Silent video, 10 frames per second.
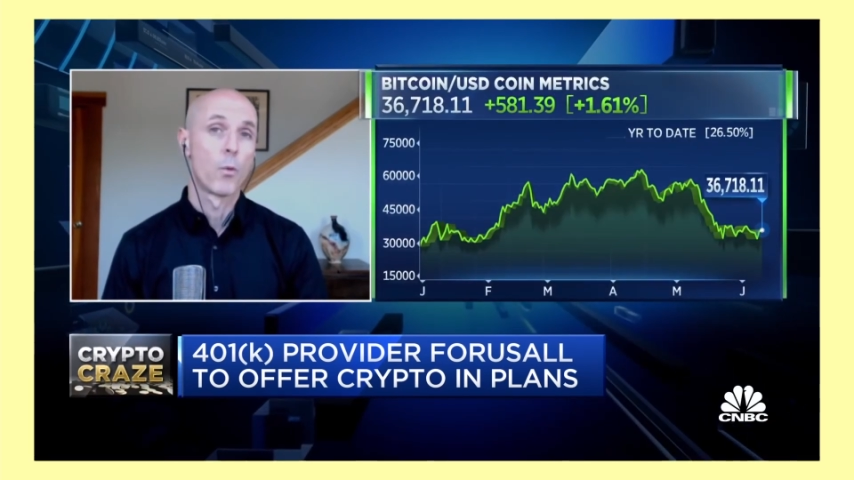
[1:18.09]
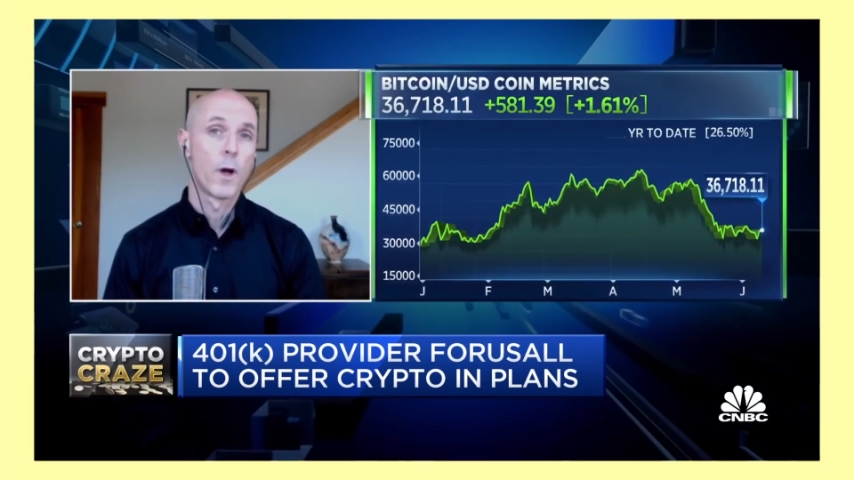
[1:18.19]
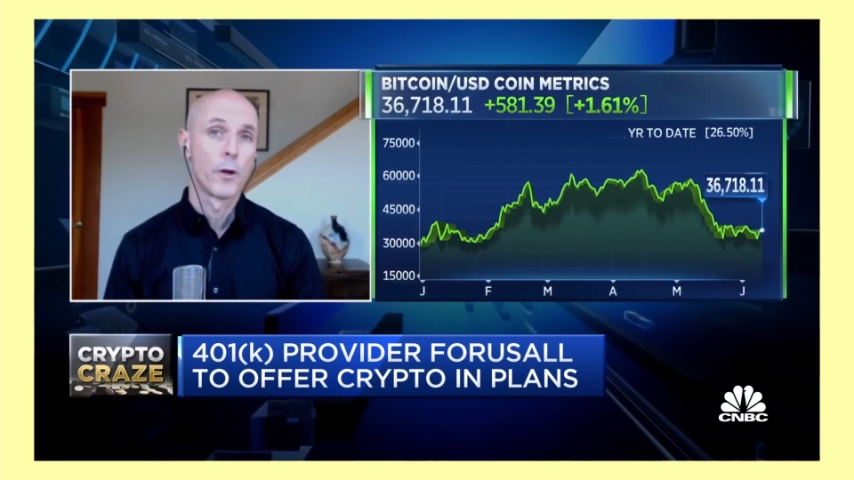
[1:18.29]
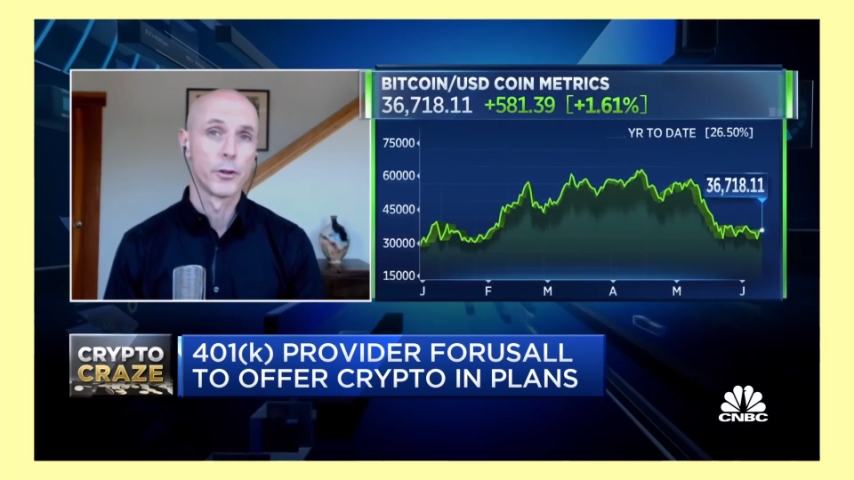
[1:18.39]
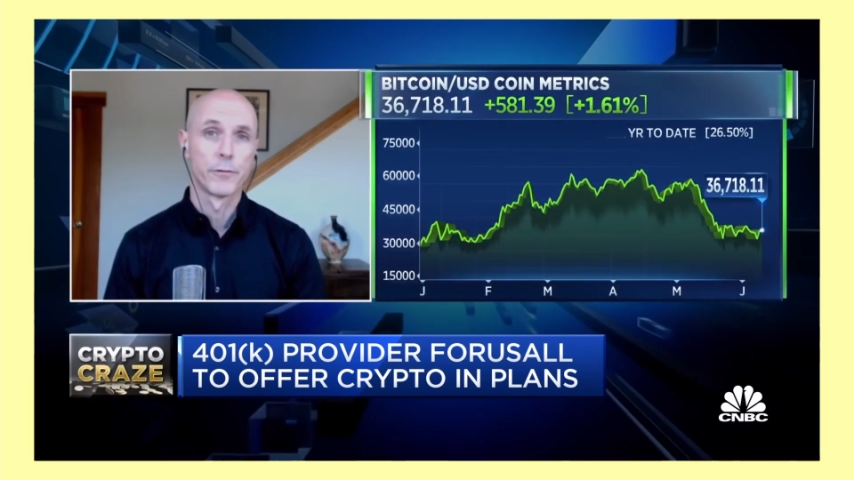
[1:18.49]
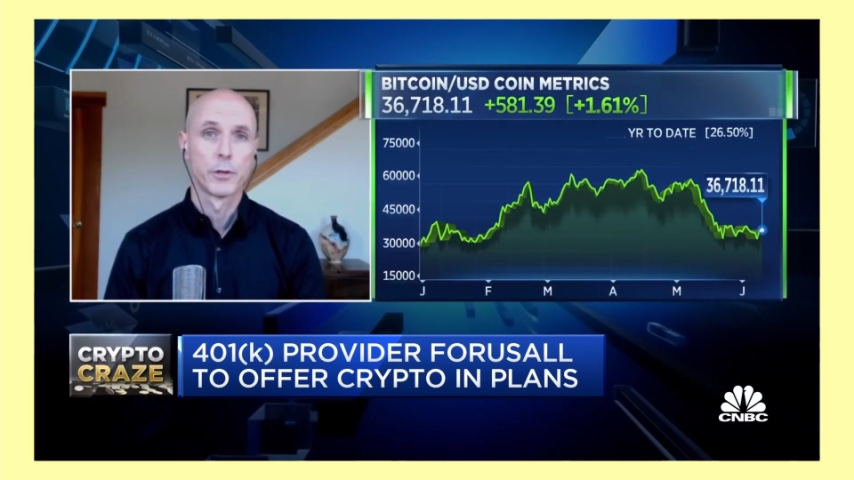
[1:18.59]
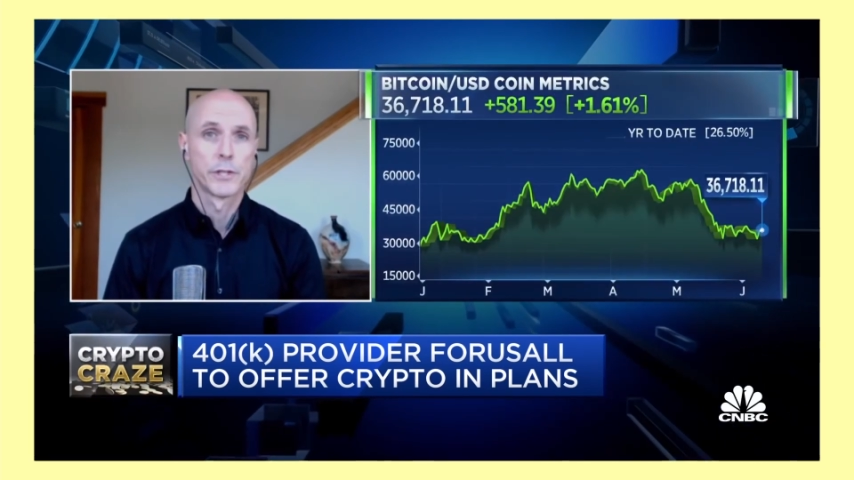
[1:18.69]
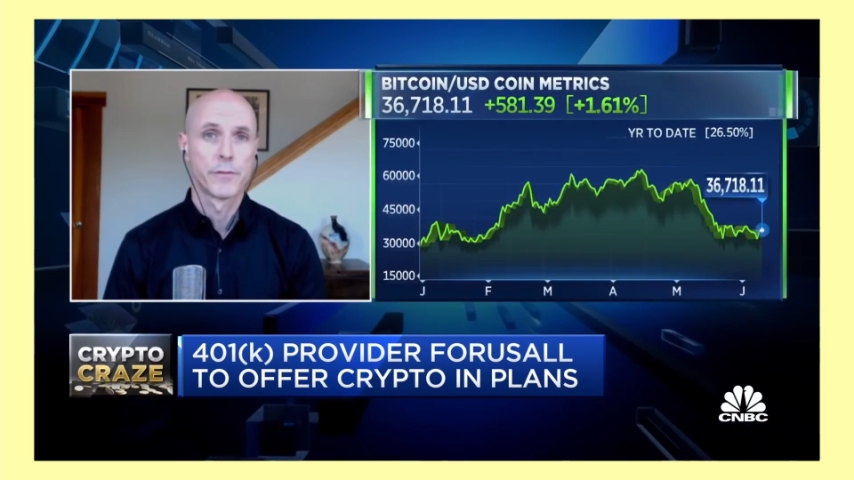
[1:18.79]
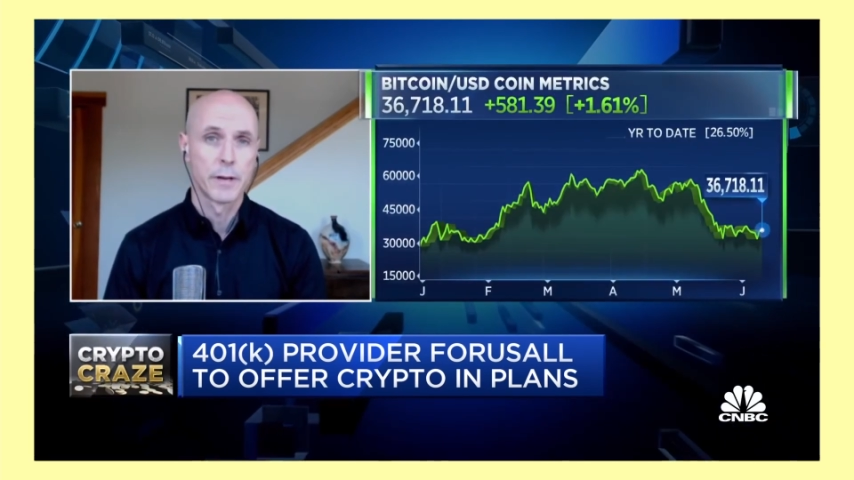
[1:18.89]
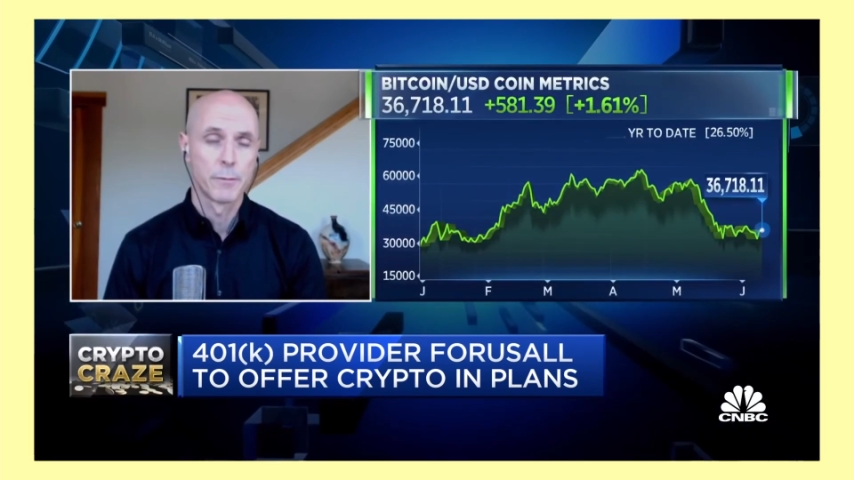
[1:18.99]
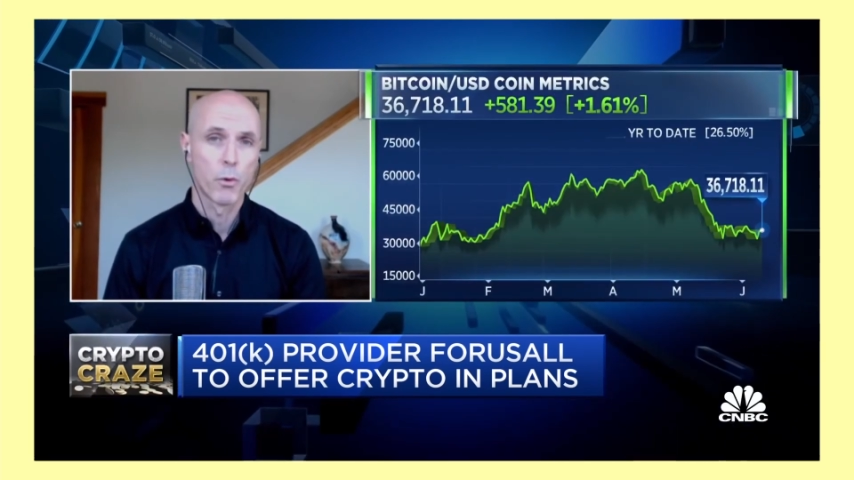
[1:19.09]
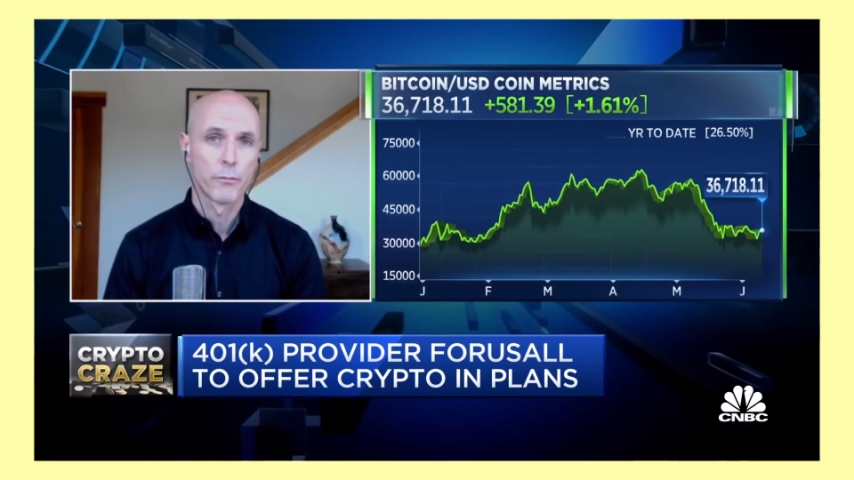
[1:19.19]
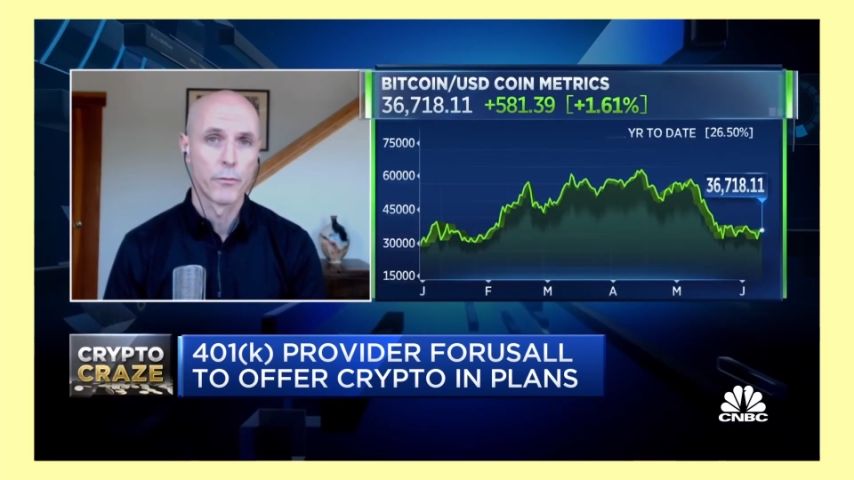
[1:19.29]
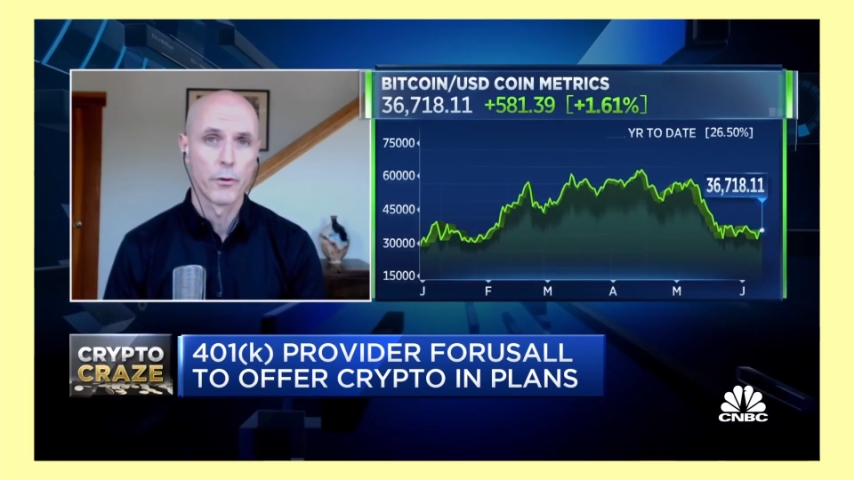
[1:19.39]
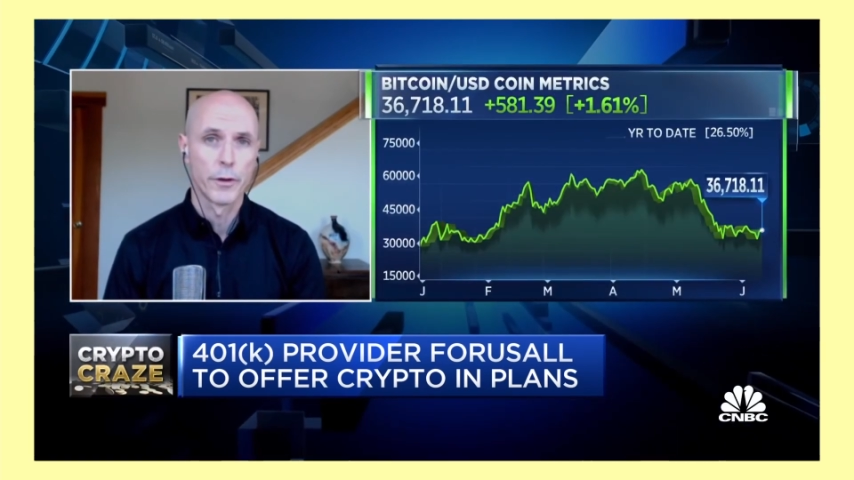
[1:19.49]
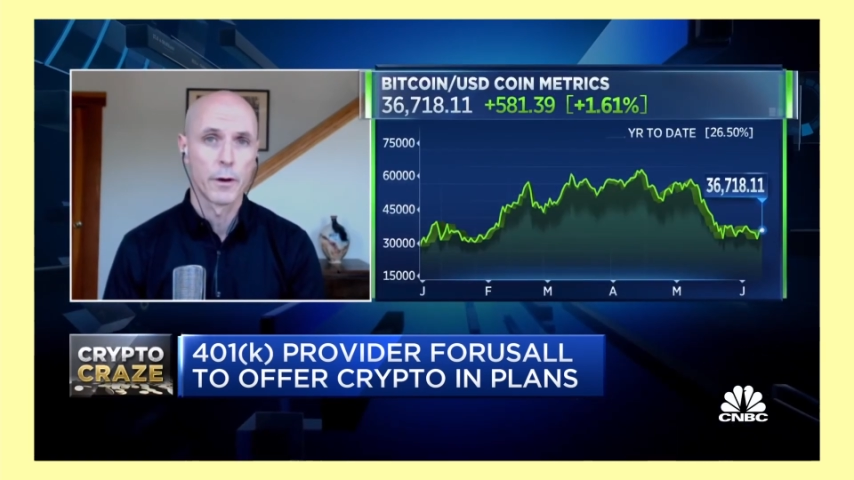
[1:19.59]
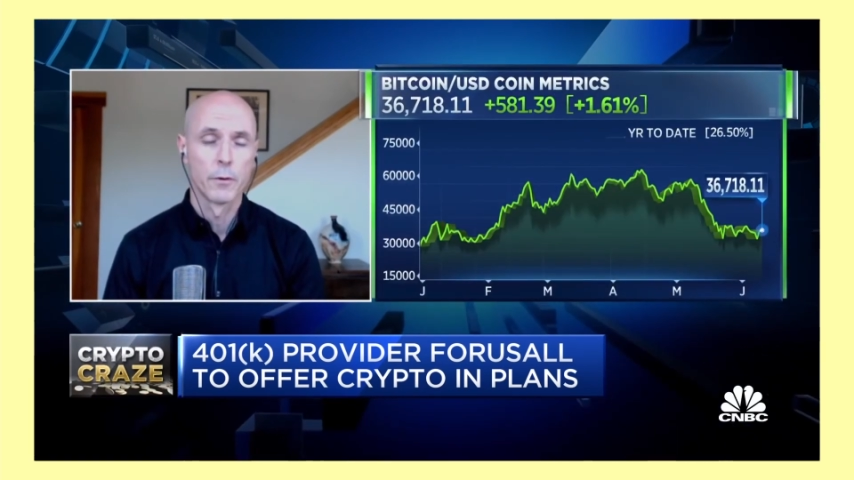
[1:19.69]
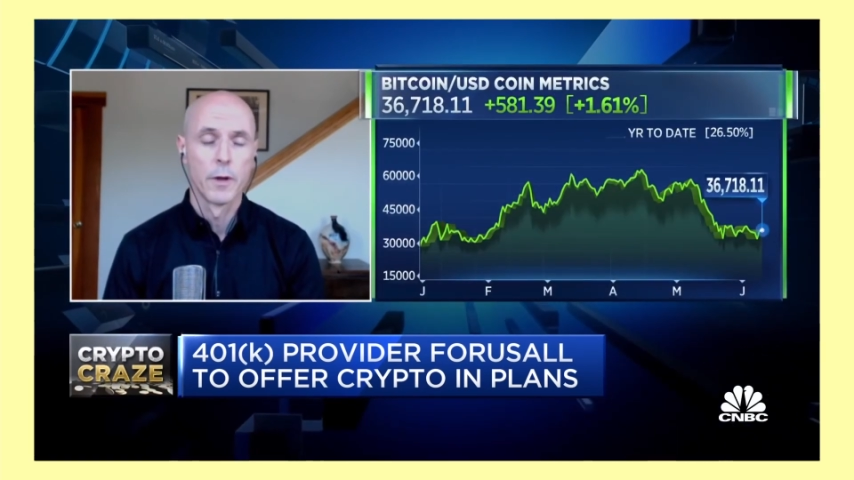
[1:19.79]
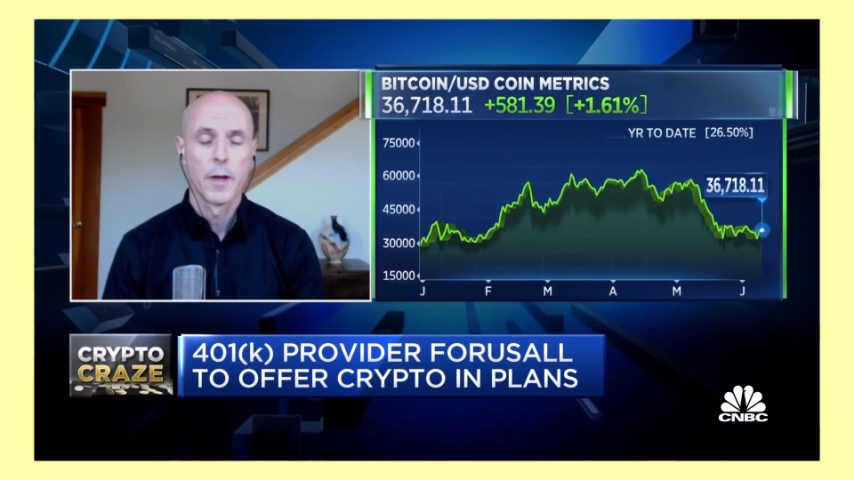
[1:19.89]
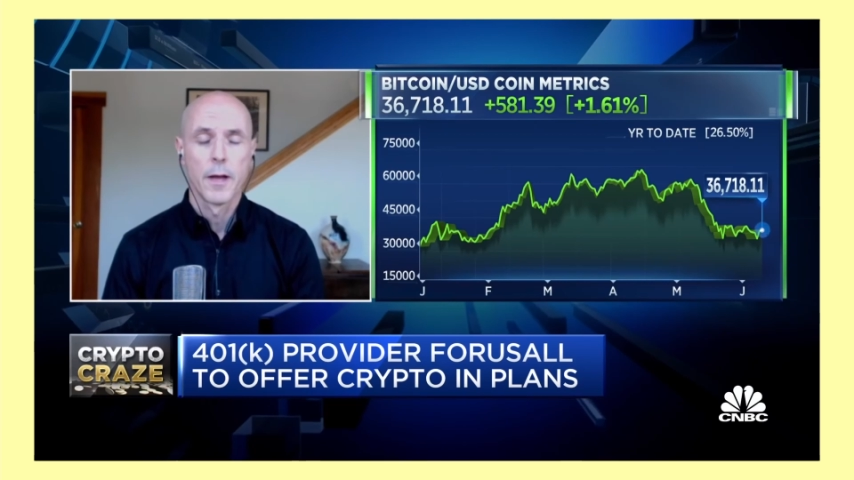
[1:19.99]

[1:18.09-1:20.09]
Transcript: well-diversified portfolio